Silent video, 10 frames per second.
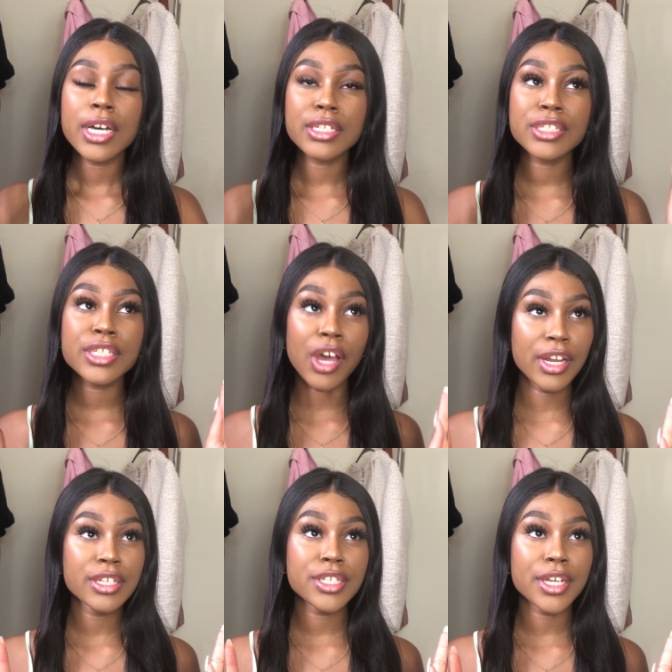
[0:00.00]

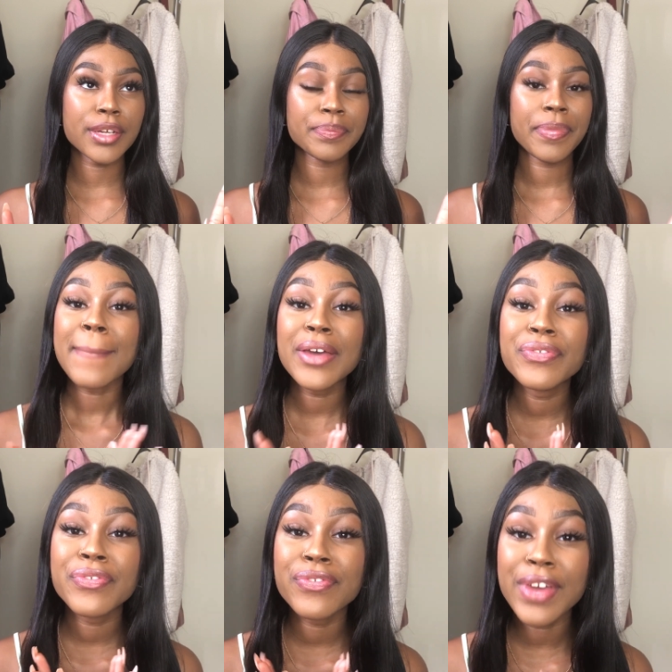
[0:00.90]
Astonishing. My
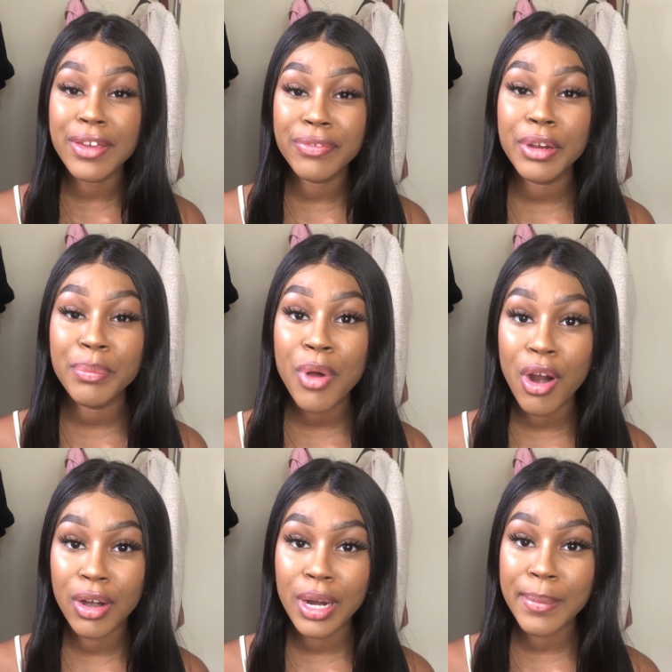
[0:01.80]
favorite
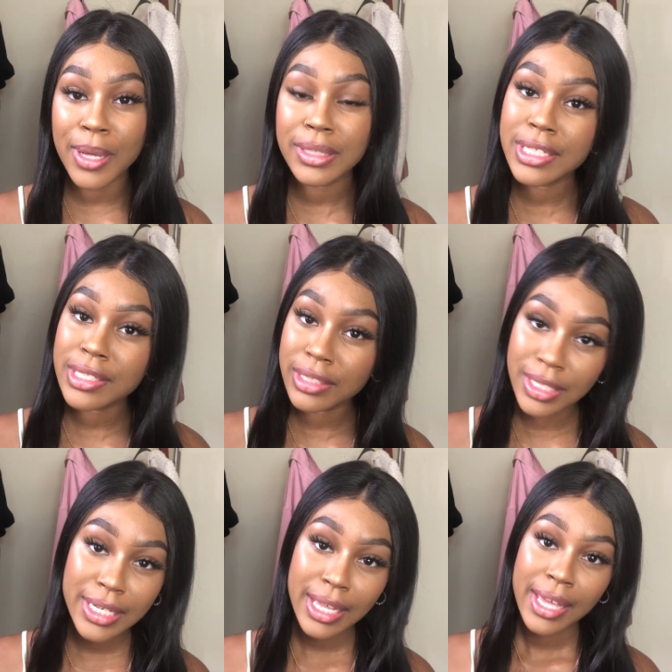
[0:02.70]
part about this
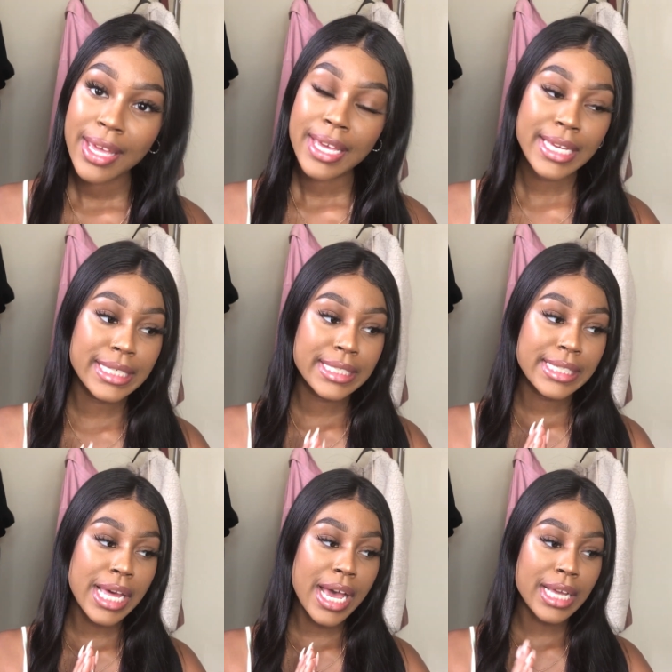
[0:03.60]
look is
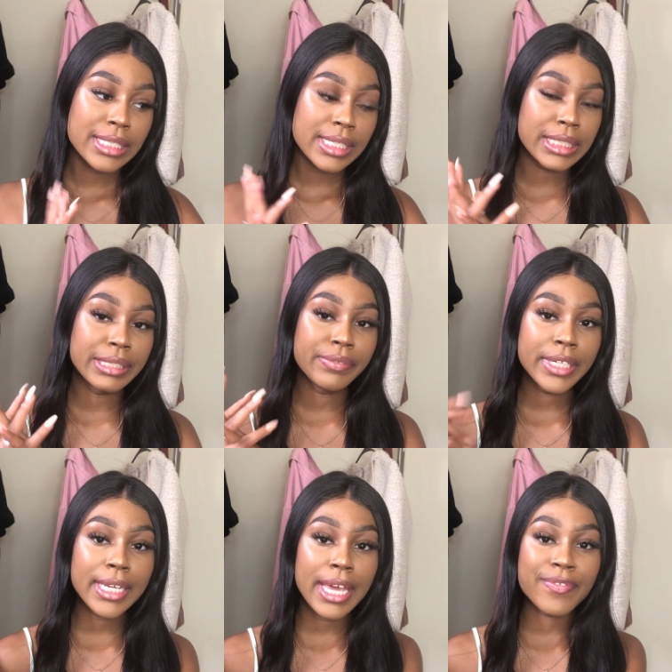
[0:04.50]
that
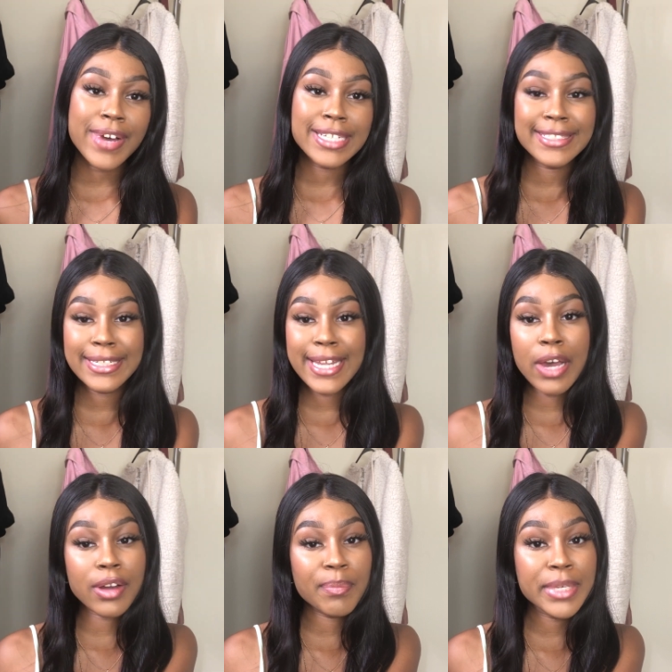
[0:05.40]
even if I sit
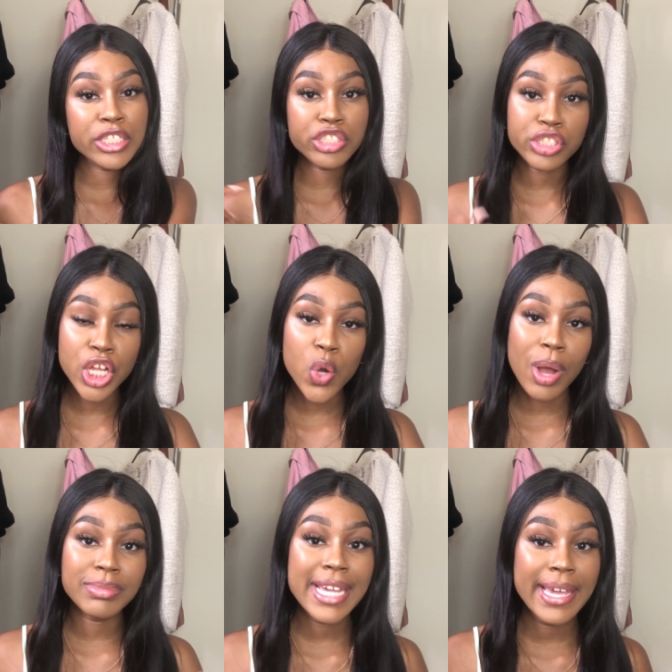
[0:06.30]
down, I'm being slow,
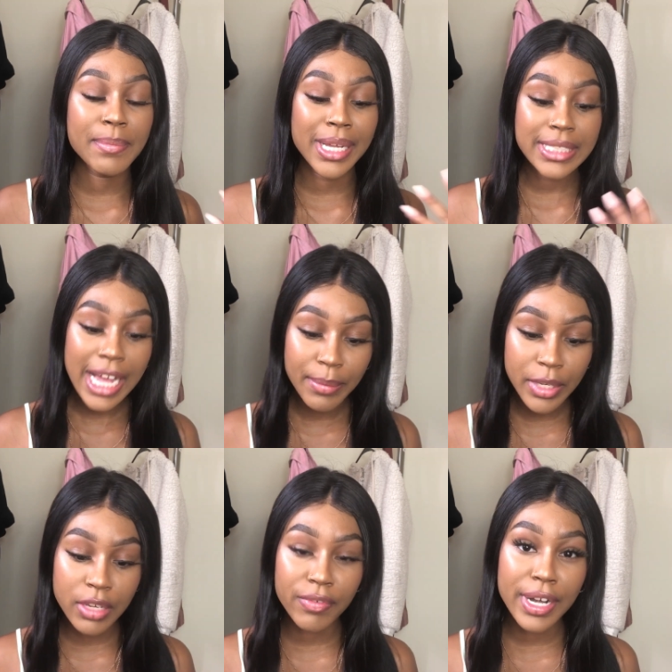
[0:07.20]
I'm taking my time
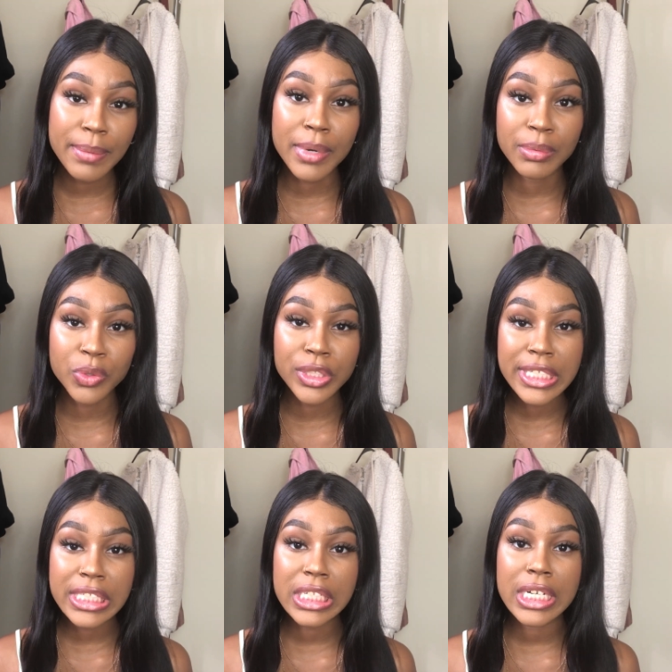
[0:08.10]
getting ready, but I'm doing
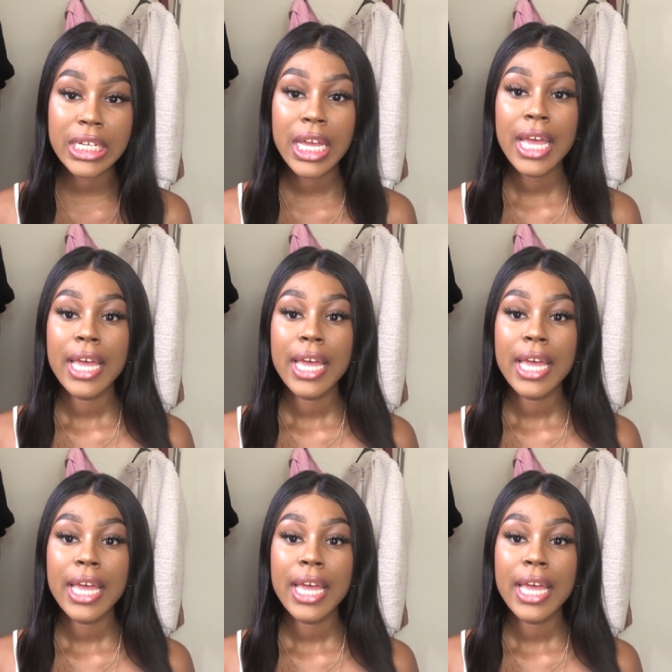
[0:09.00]
this look,